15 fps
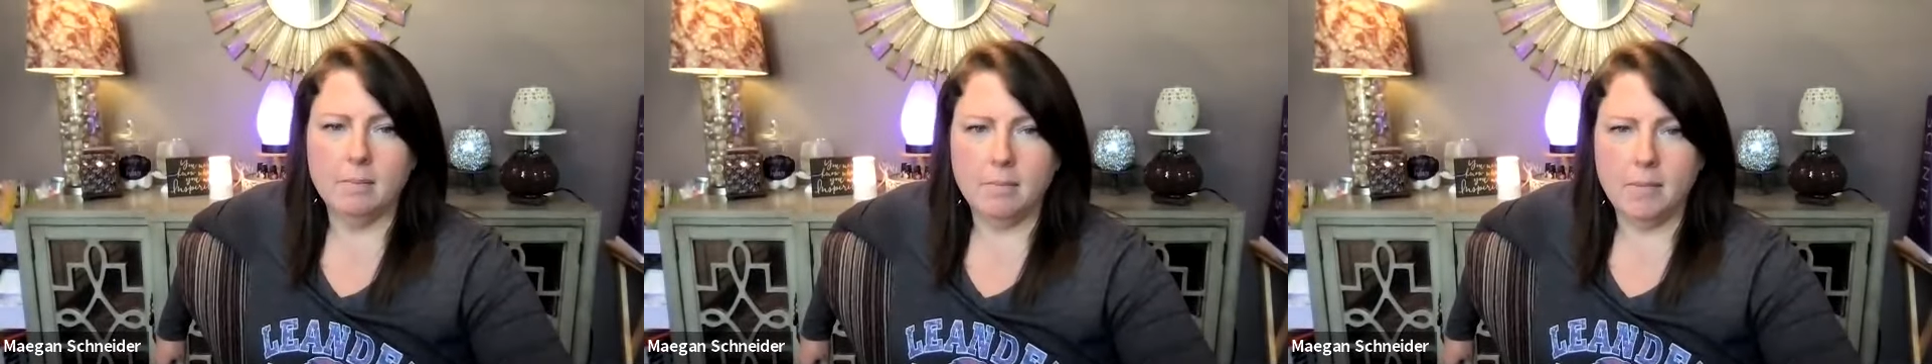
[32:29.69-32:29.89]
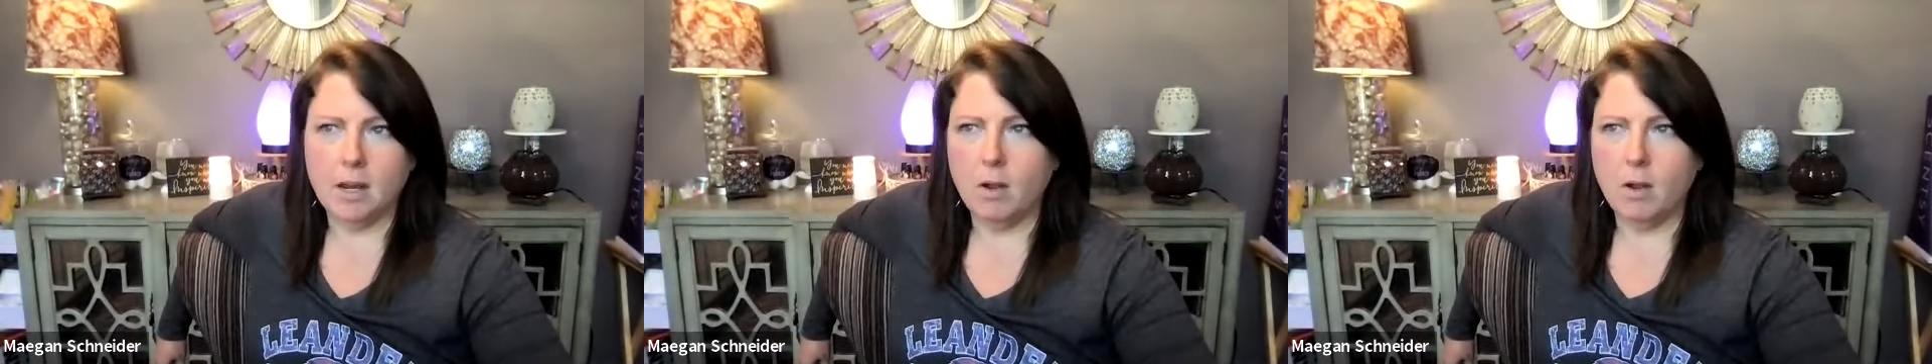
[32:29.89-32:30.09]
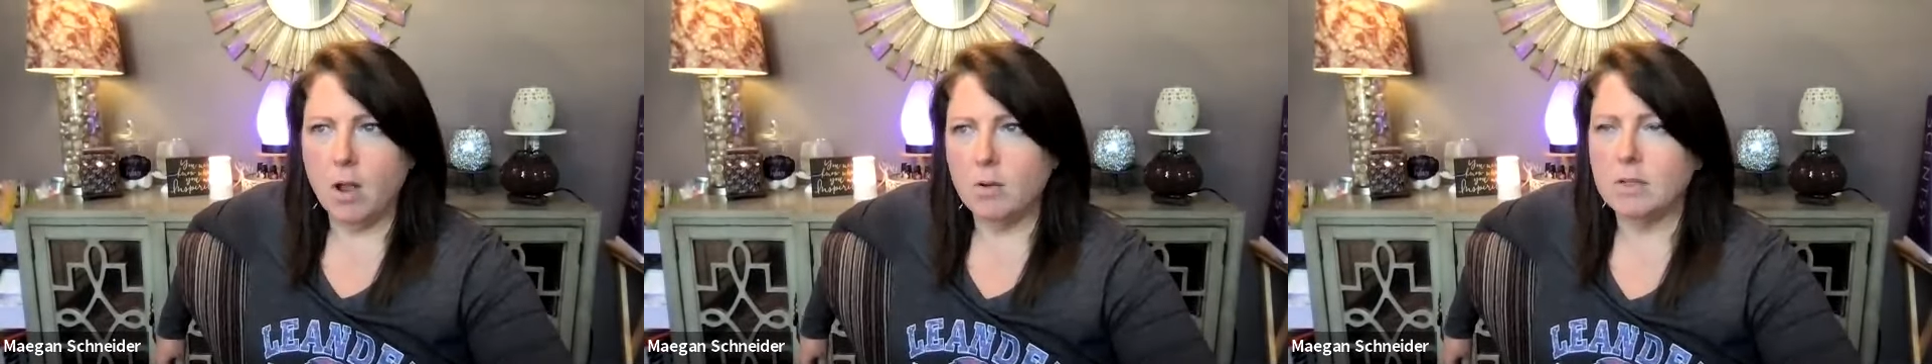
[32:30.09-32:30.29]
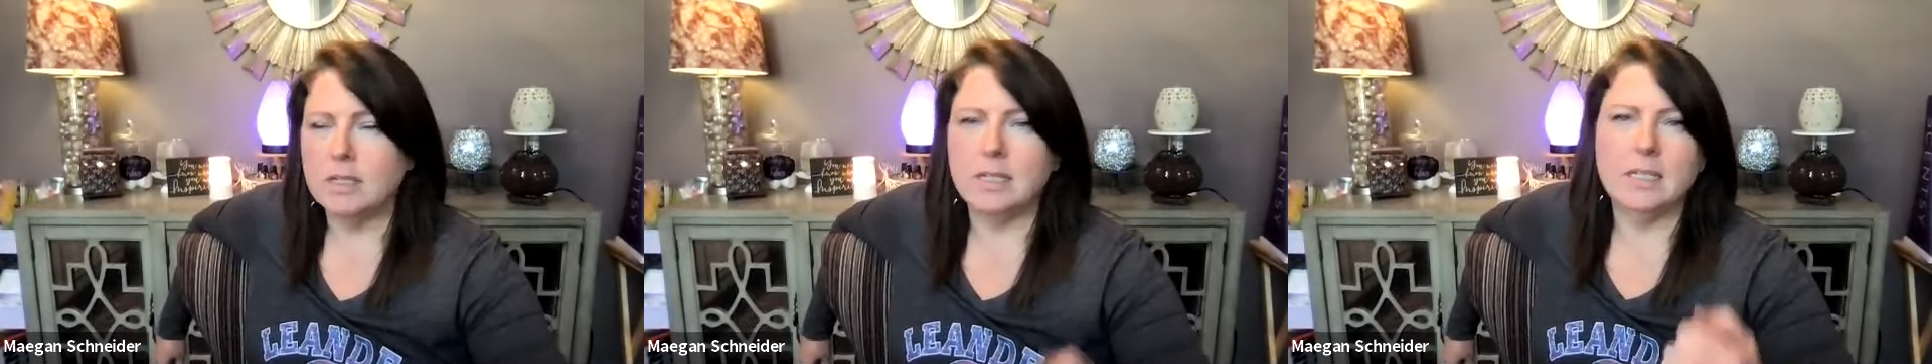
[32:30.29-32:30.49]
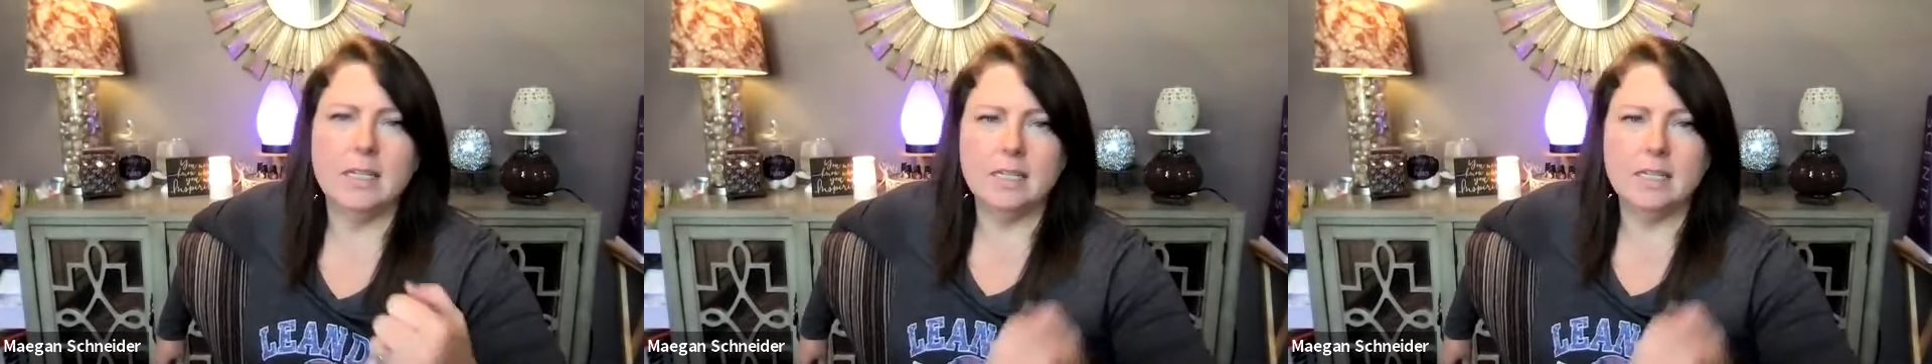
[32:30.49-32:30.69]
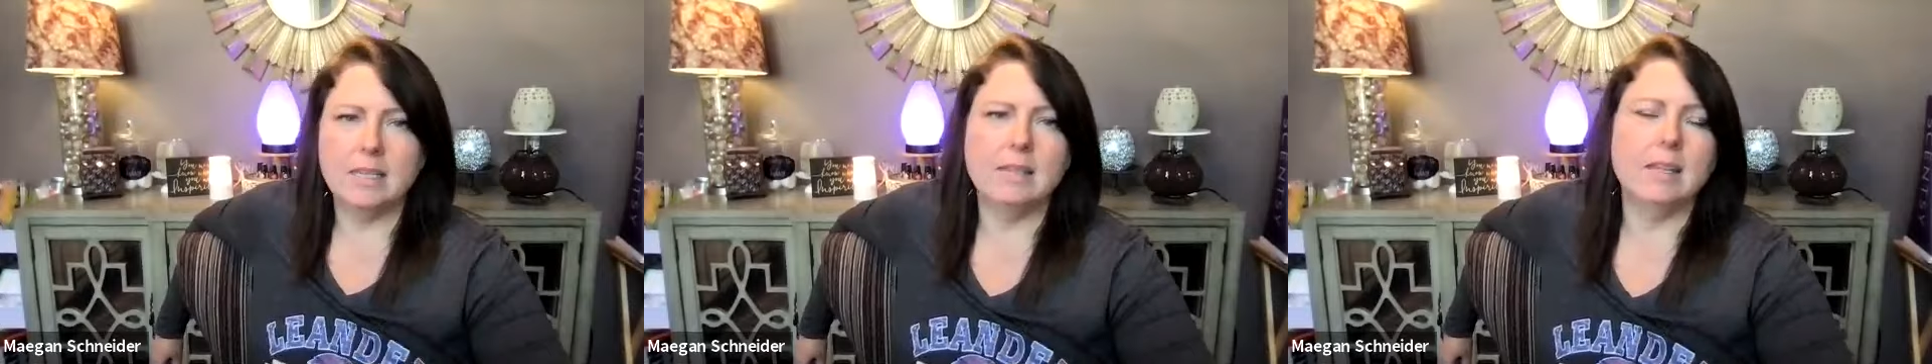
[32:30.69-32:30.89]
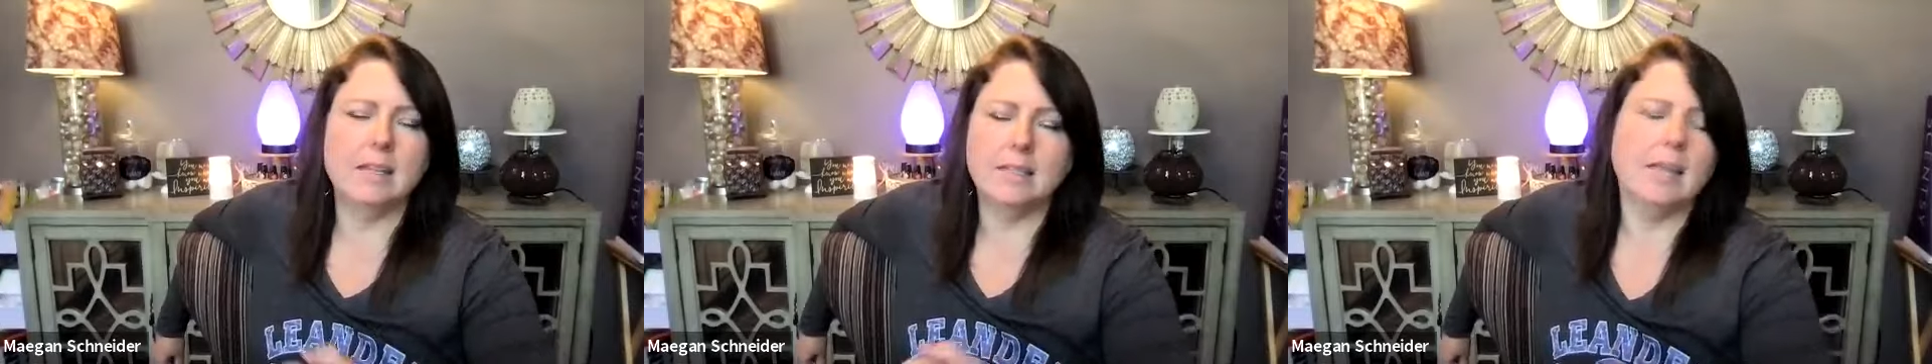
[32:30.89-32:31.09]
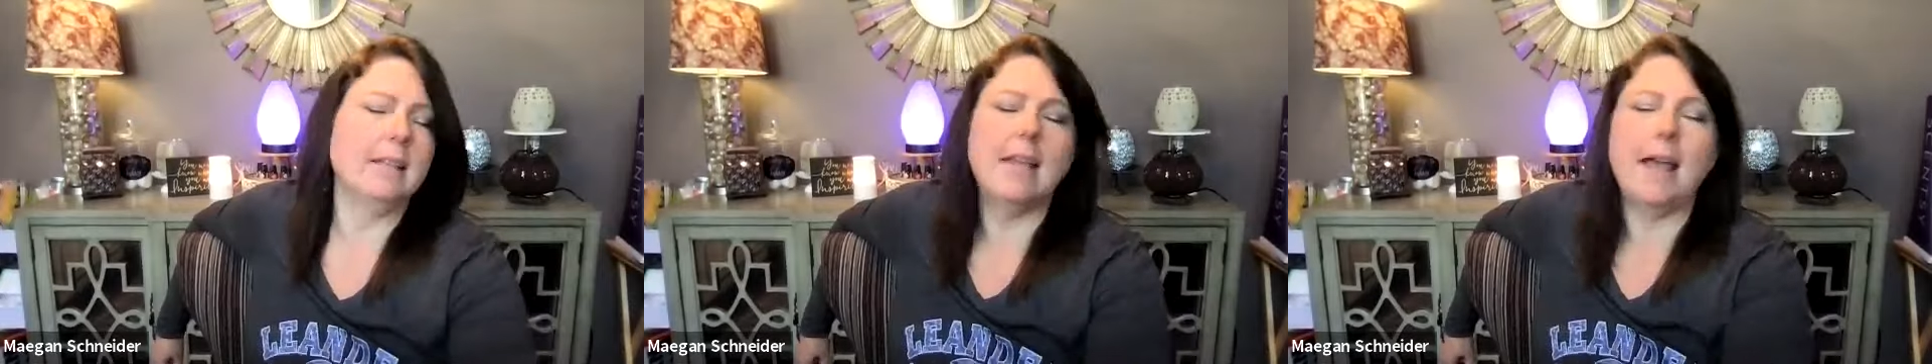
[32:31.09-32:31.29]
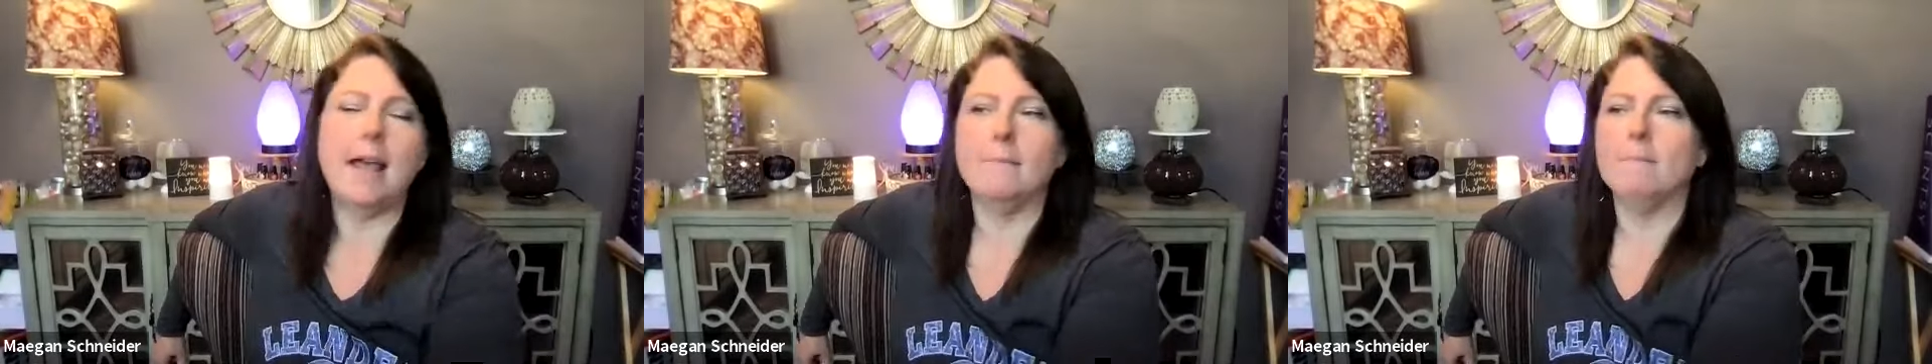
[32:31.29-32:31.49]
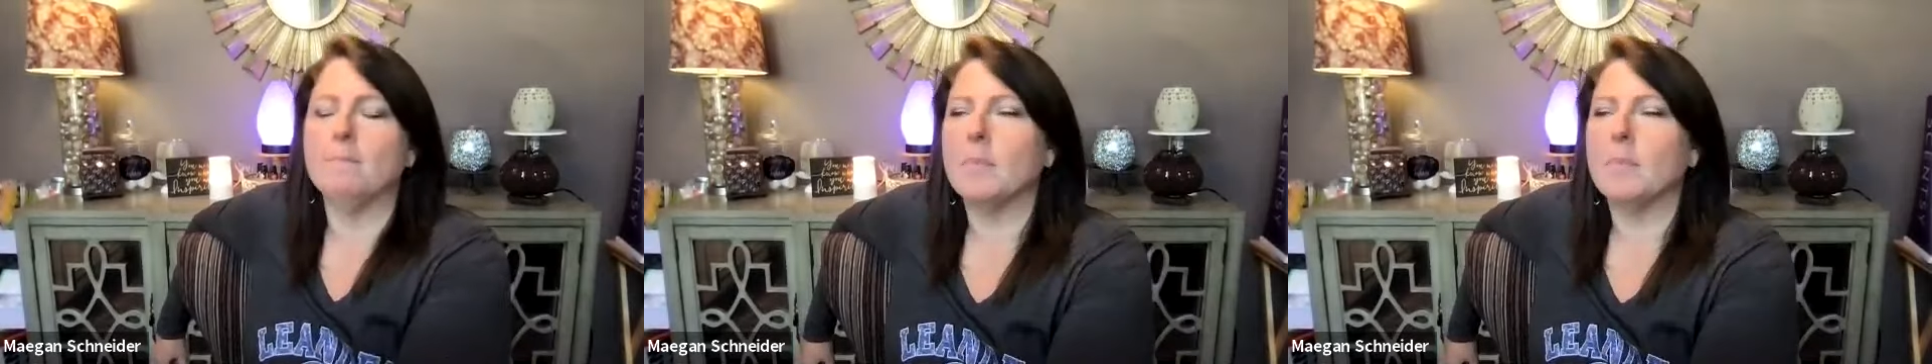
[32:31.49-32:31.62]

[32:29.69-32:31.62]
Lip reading: you know, hostesses and things like that.